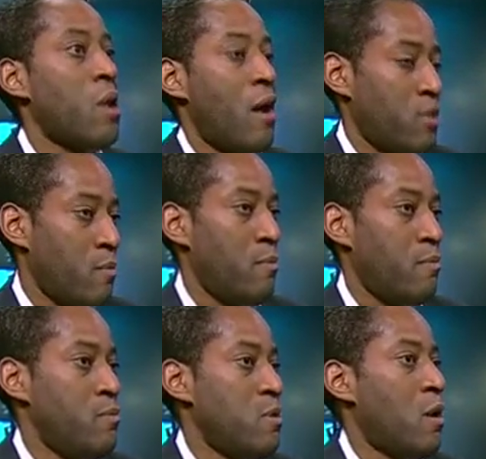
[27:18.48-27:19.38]
would have to,
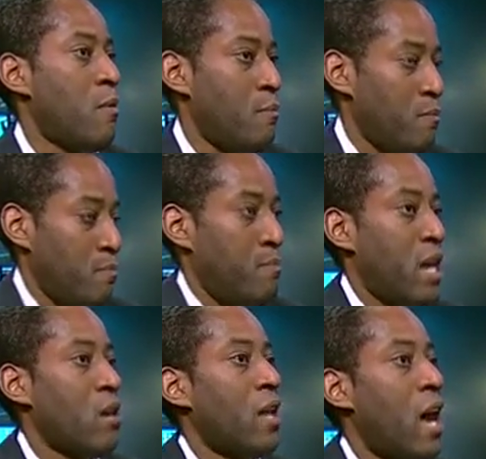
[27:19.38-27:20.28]
you know,
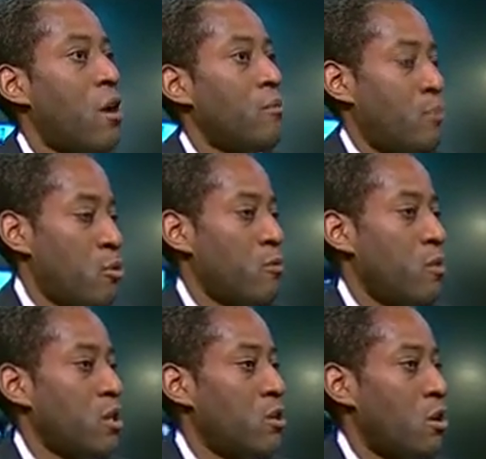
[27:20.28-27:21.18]
bail out Puerto
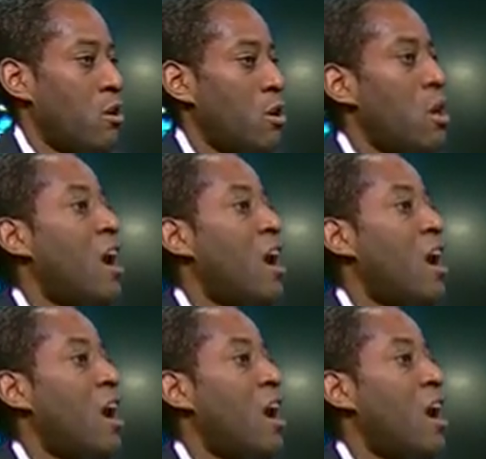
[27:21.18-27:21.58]
Rico